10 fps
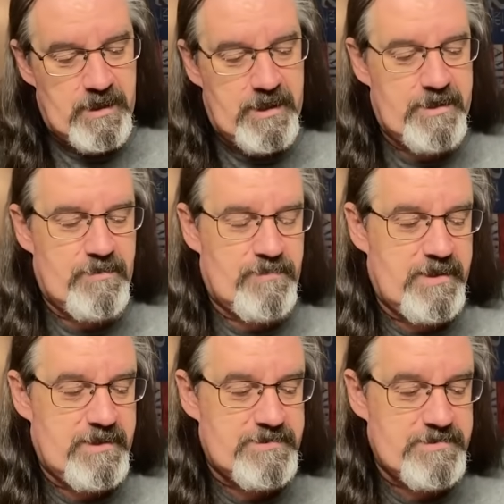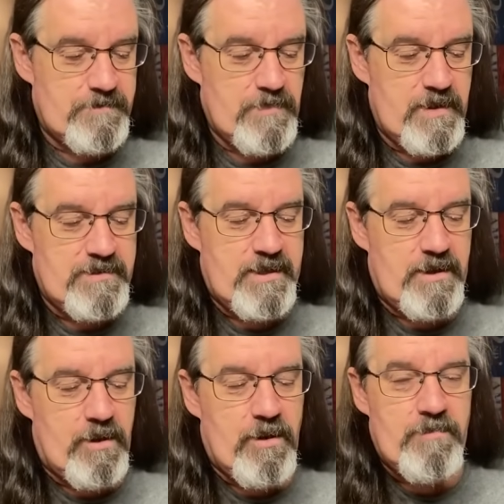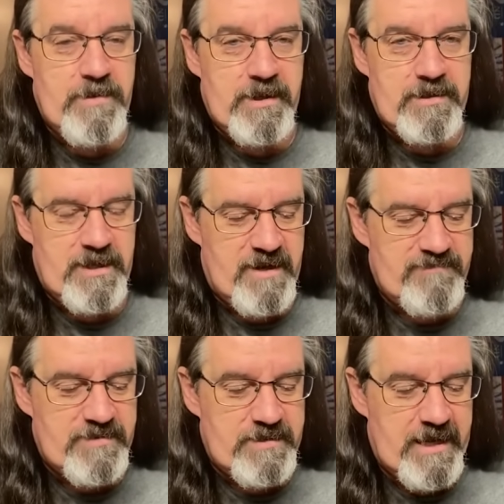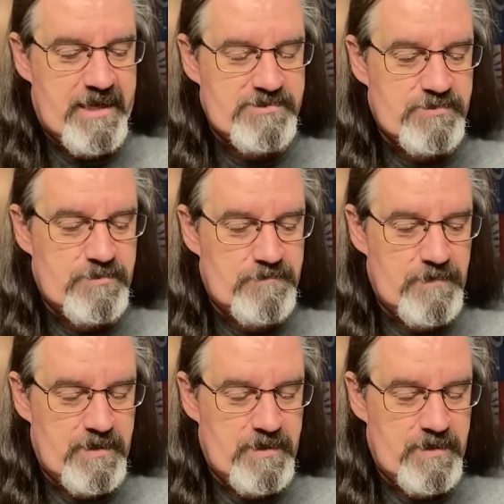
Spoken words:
and it reads that all men have the natural